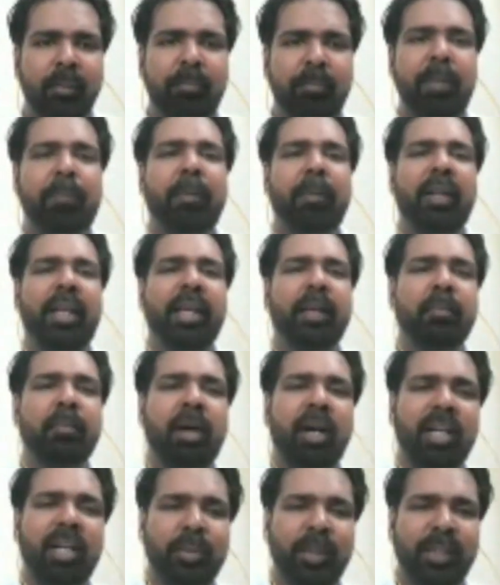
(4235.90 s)
people like
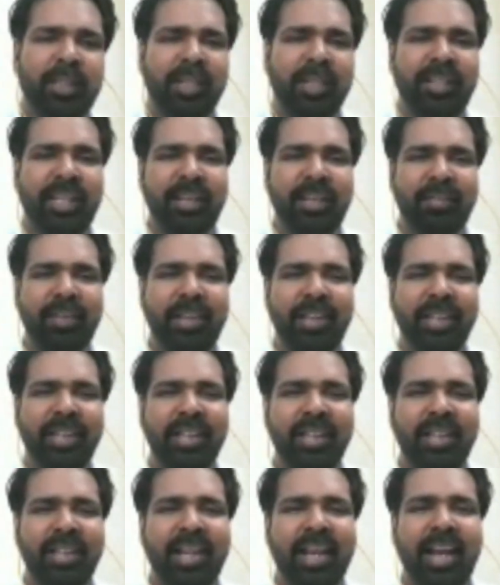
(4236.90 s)
Mahasweta Devi
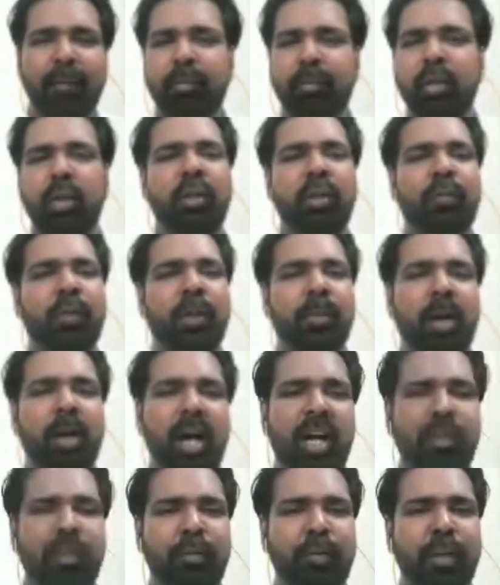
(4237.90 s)
have turned from
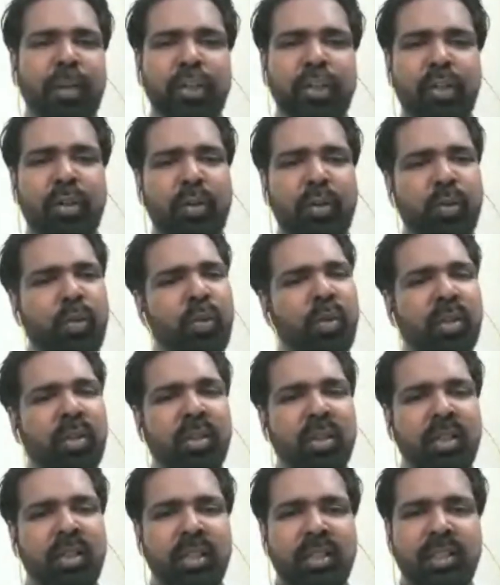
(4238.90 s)
hard fiction to
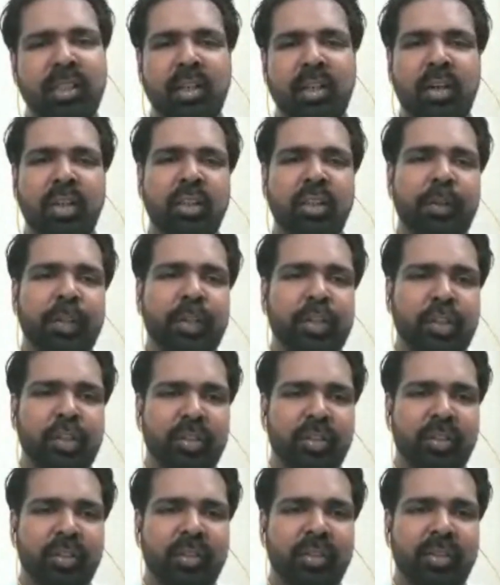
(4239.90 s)
children's fiction.
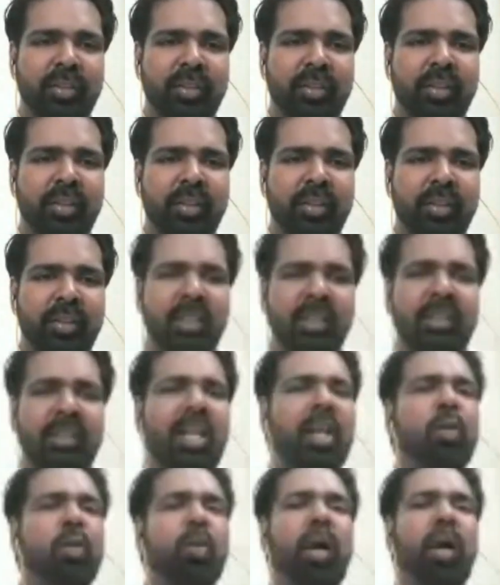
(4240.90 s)

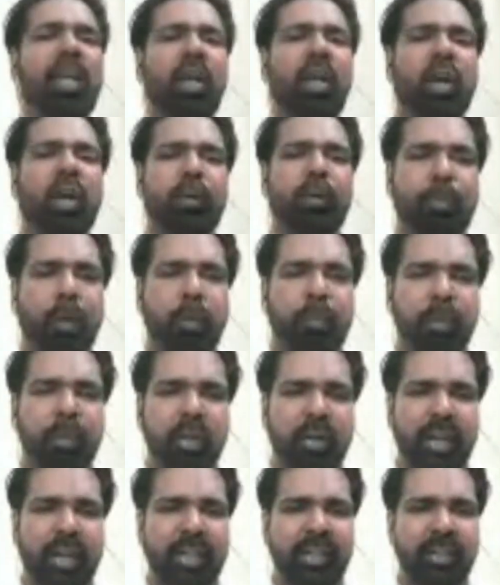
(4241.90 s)
There are quite a lot of
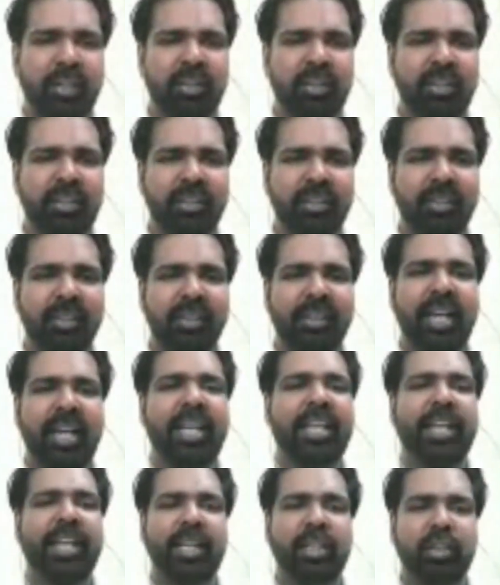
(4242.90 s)
popular writers,
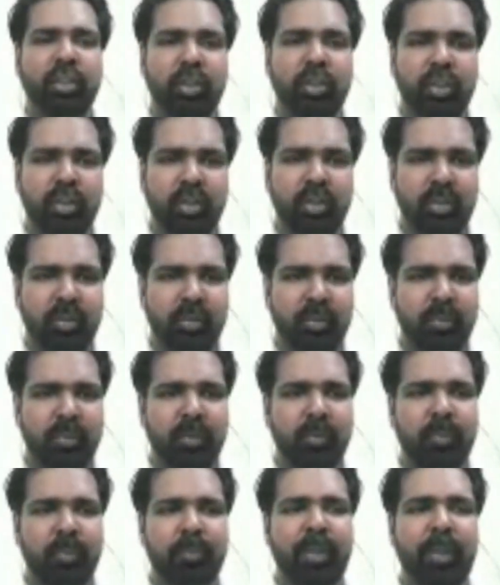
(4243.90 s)
caricature
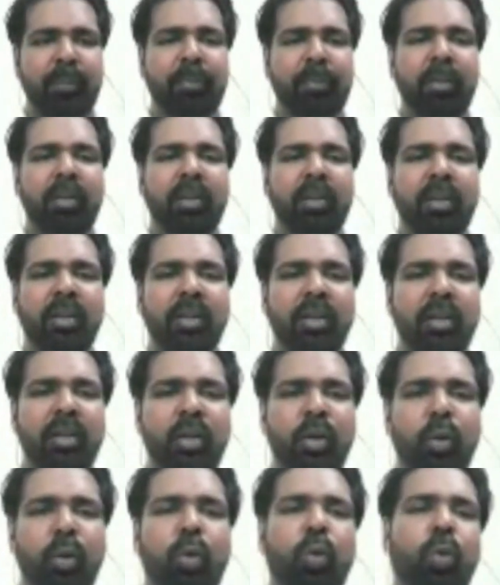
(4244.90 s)
people,
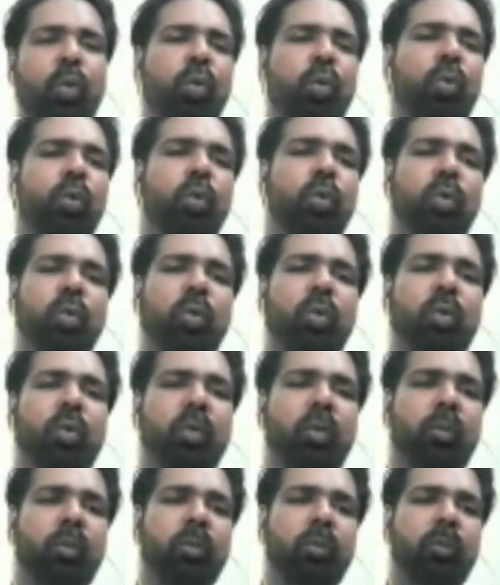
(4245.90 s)
who
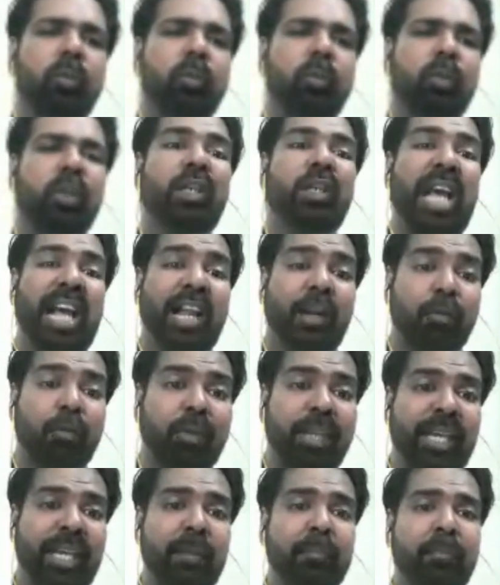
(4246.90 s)

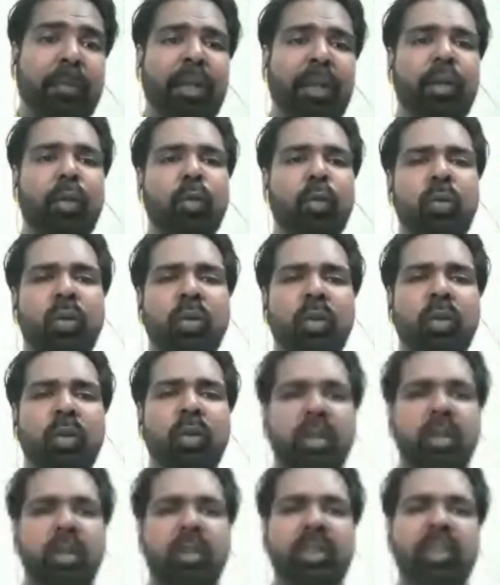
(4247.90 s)
delve deep into
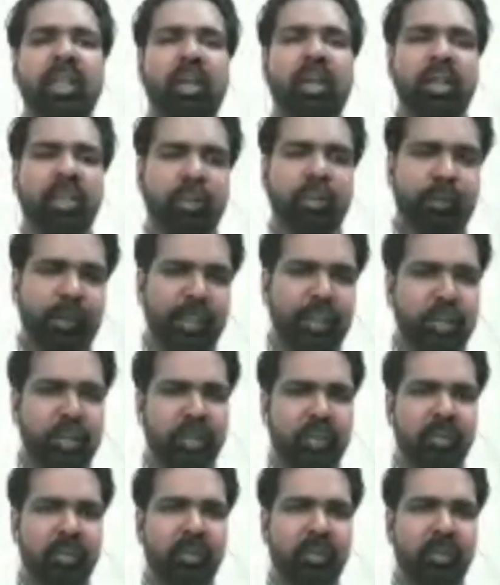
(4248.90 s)
children's fiction.